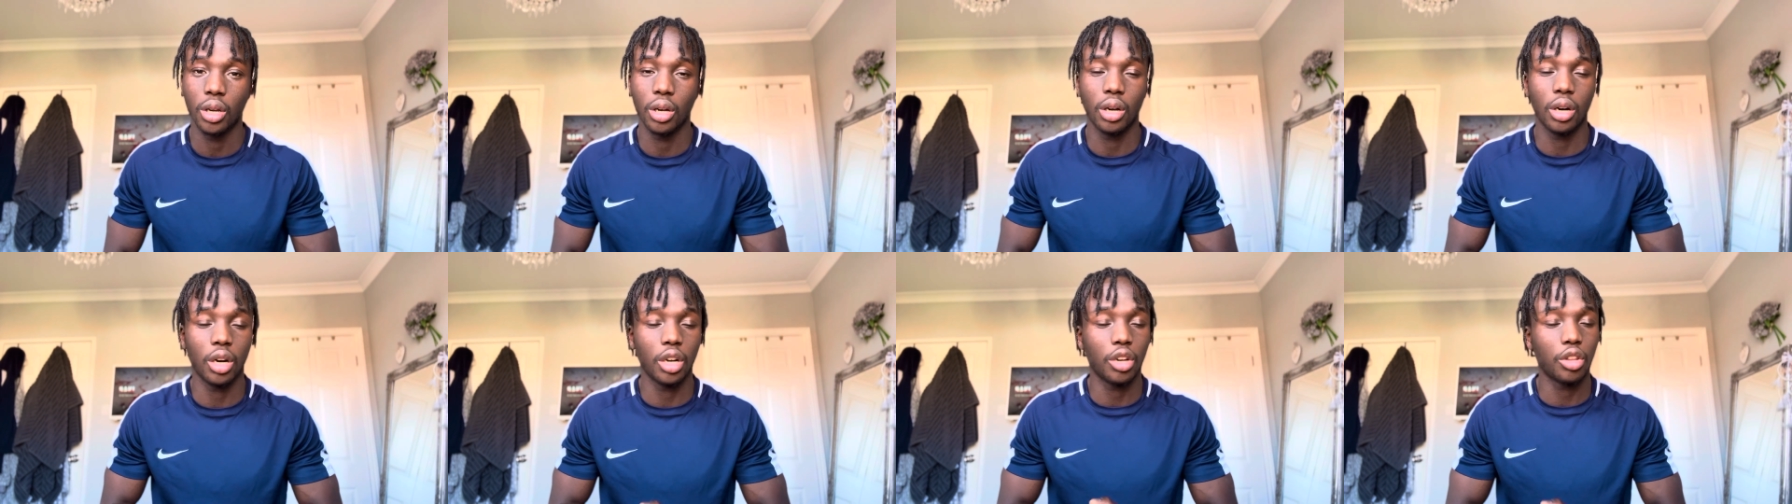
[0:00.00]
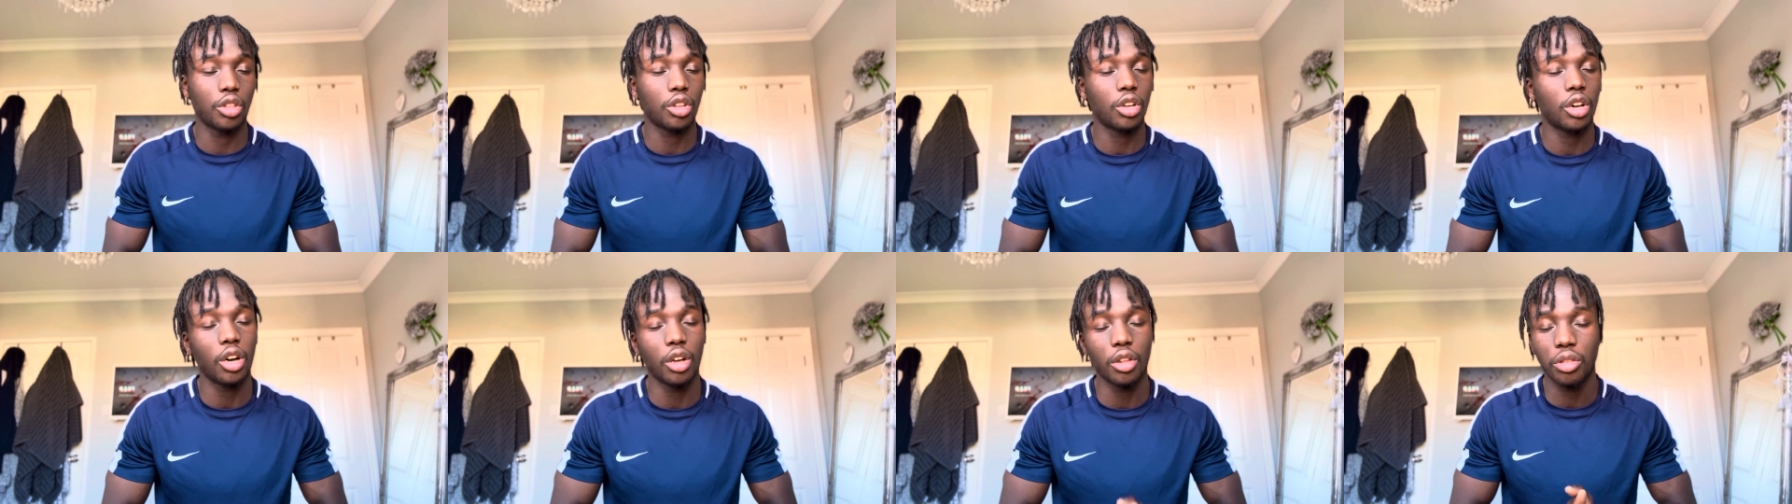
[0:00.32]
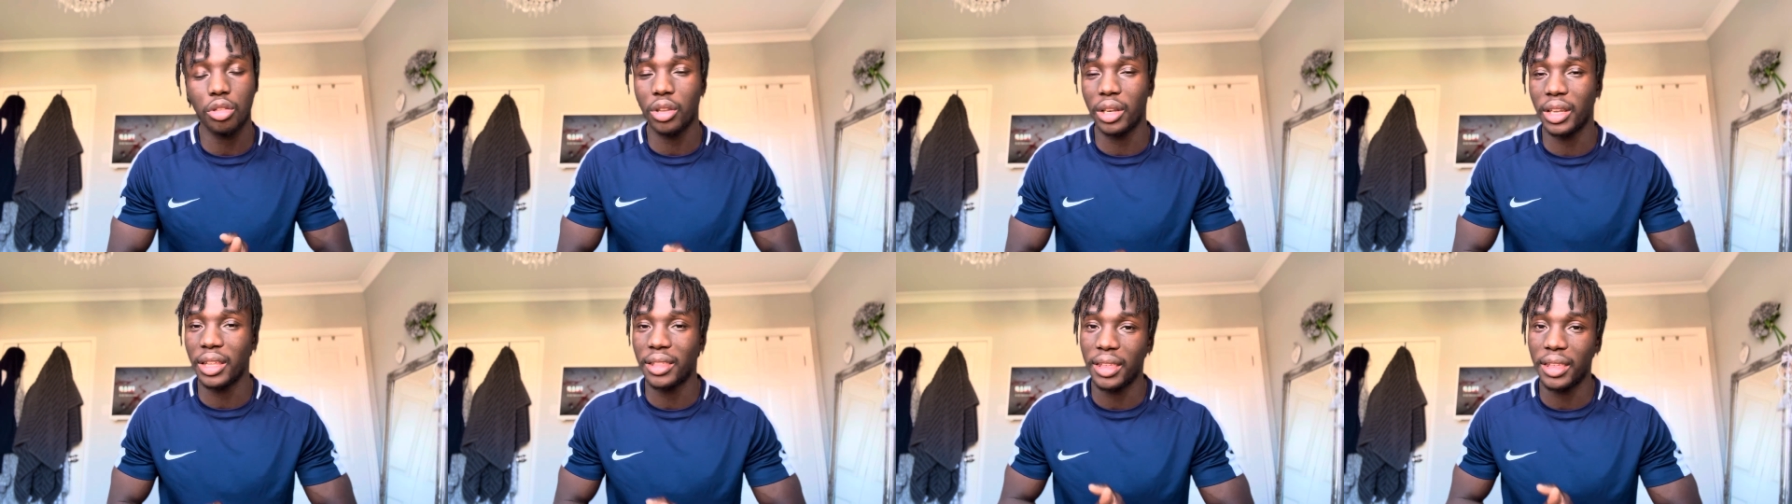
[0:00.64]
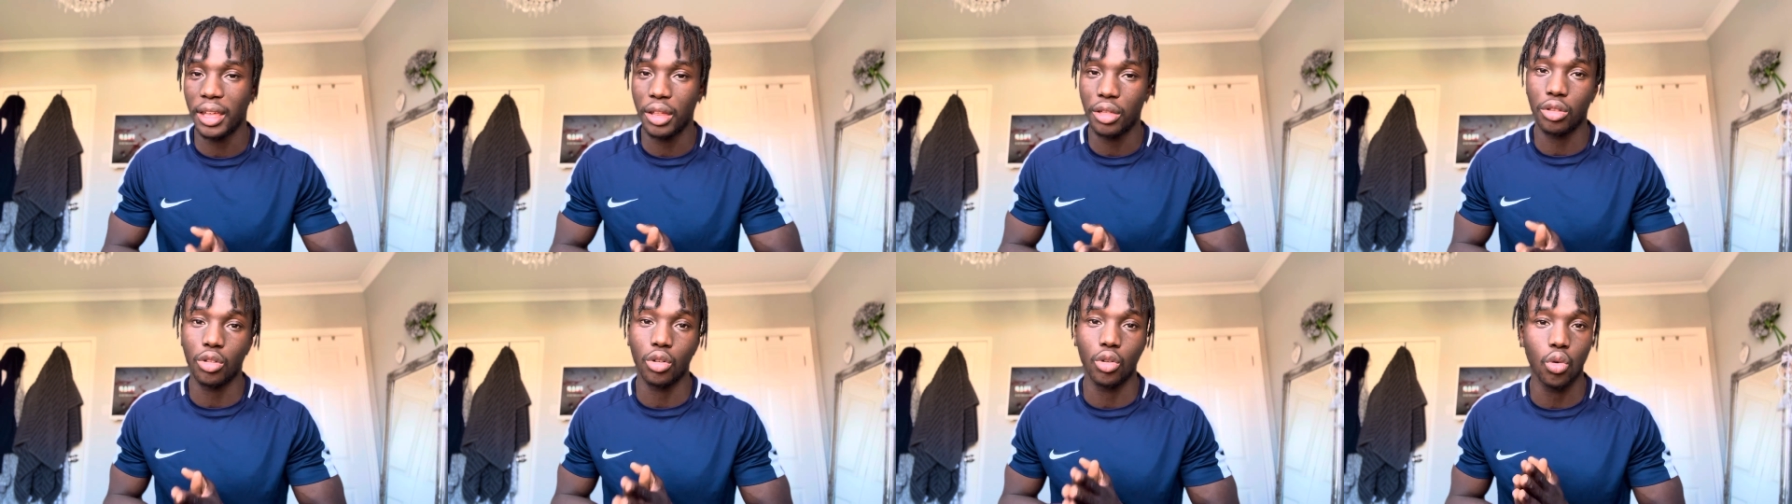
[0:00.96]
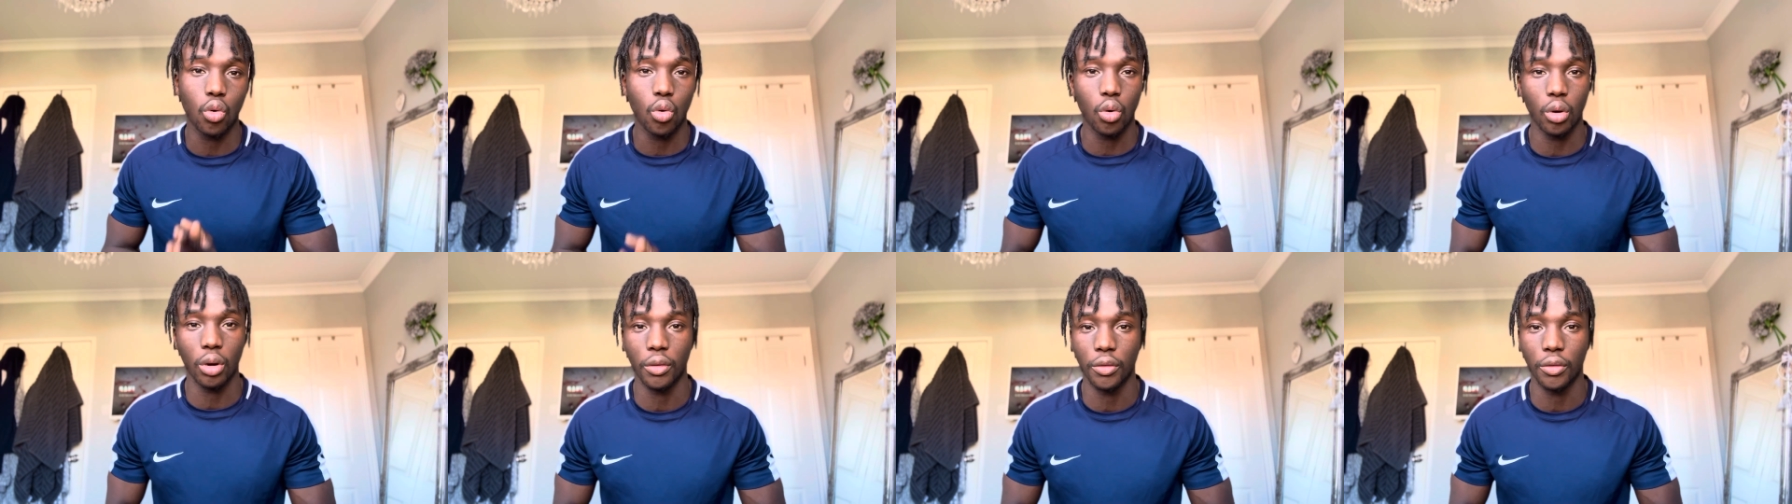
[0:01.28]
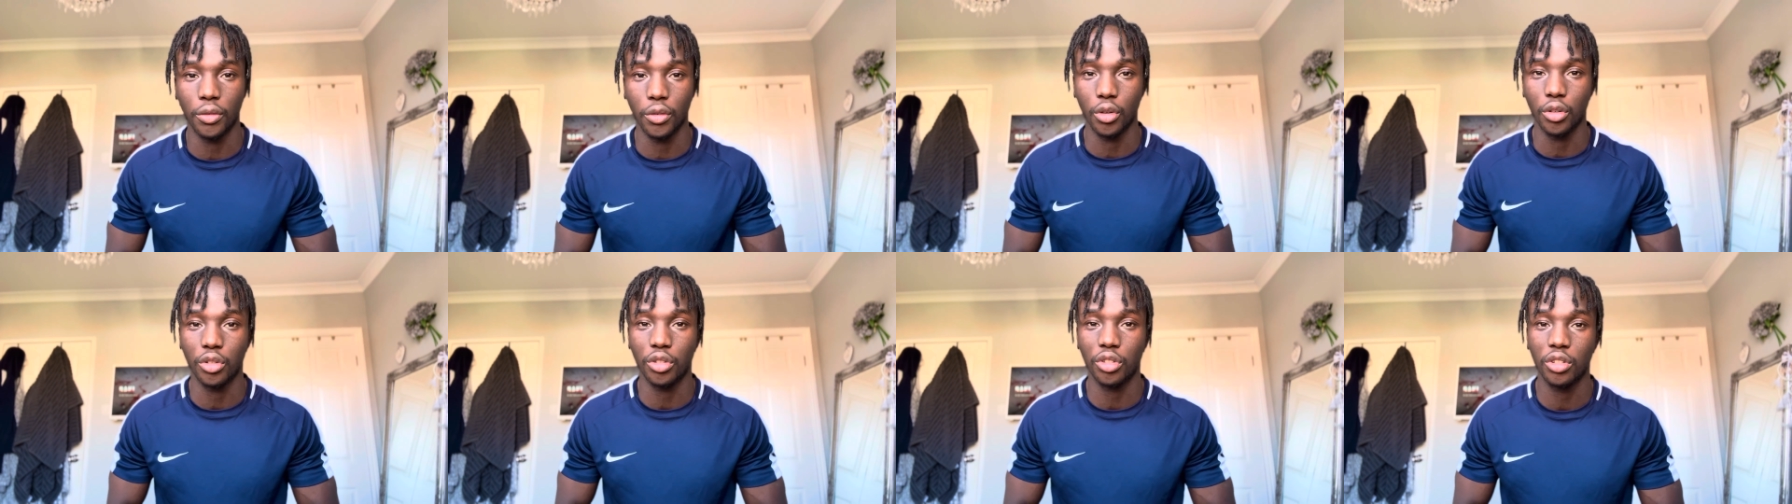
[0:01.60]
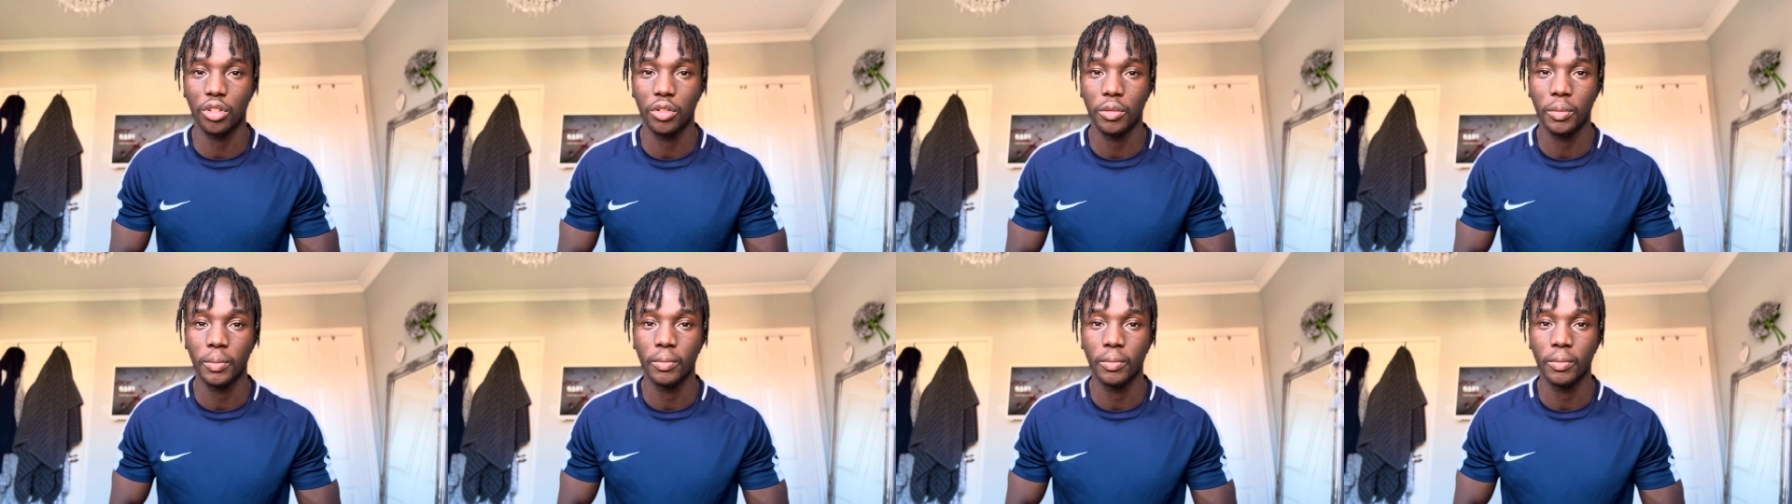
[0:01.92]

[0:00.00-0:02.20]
God is constantly testing all of us.